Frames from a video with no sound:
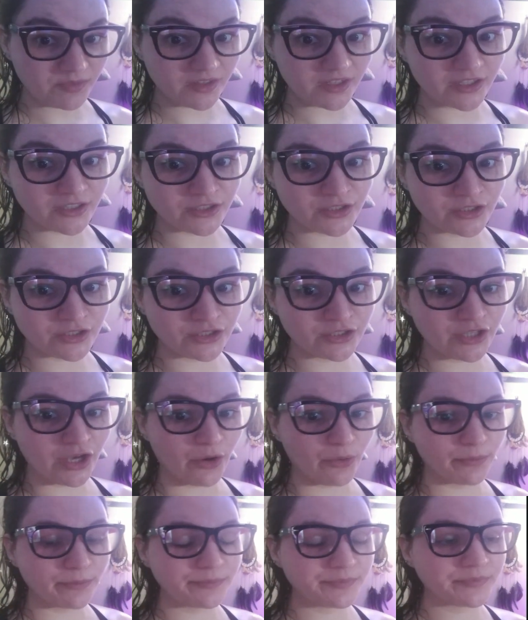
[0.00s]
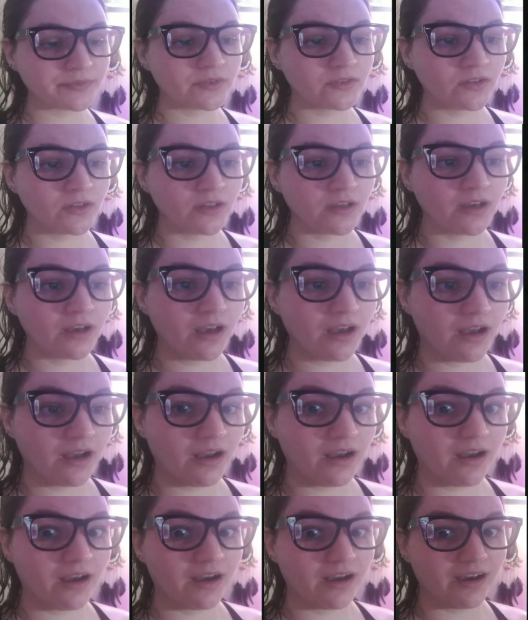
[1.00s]
So,
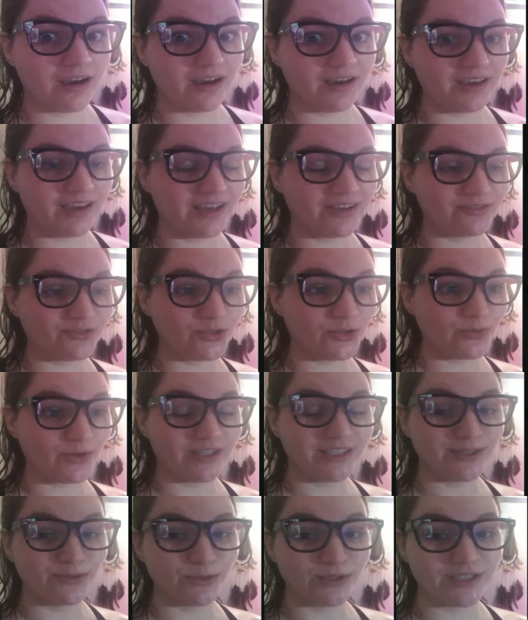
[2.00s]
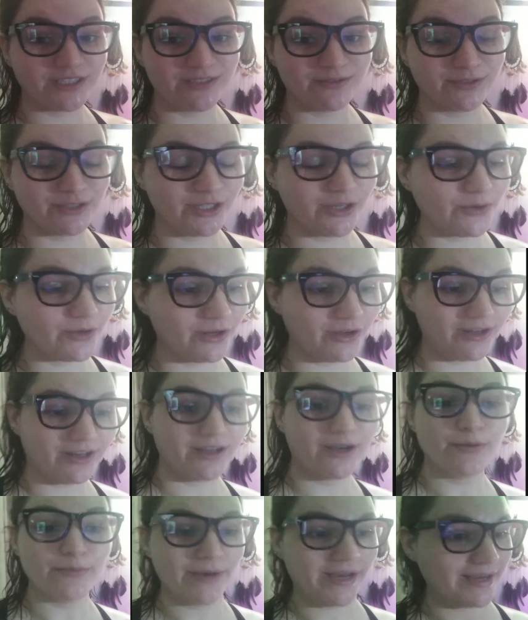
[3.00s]
I have no idea what's even going on.
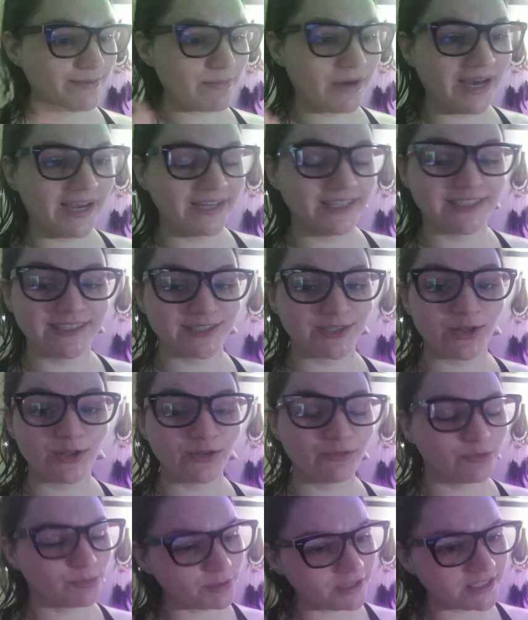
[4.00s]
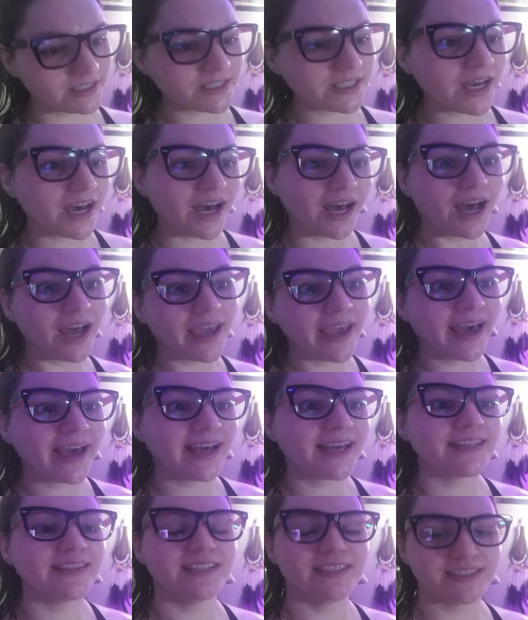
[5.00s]
My mind is all over the place. I
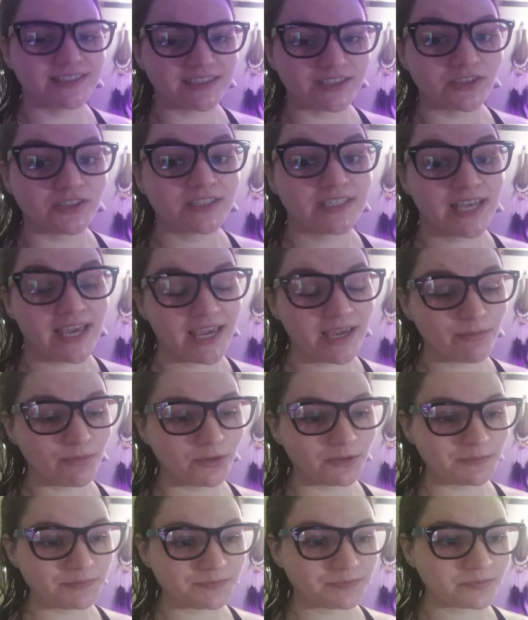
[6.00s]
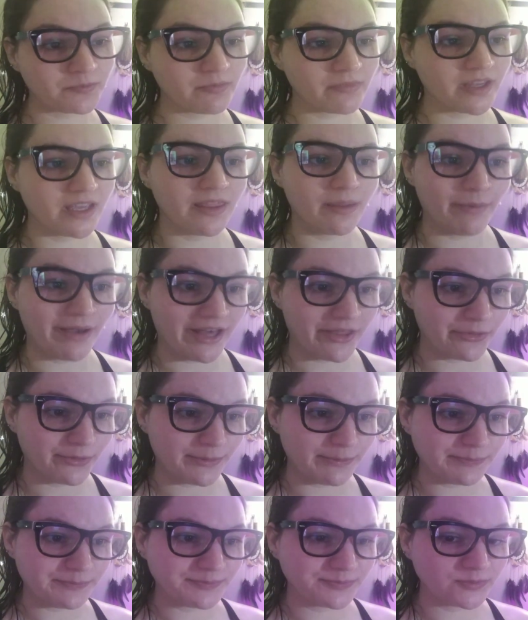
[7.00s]
had this little table in the
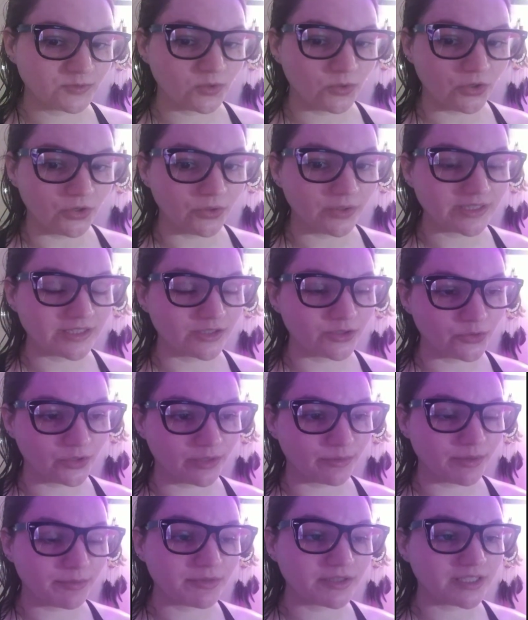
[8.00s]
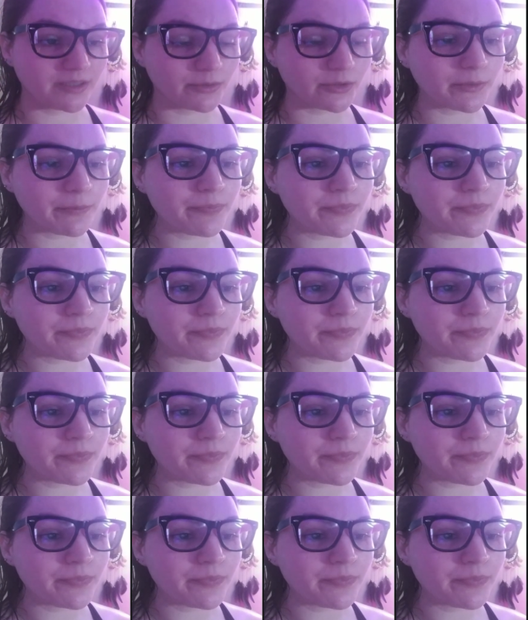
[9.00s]
bathroom. You know, it's a toilet paper table.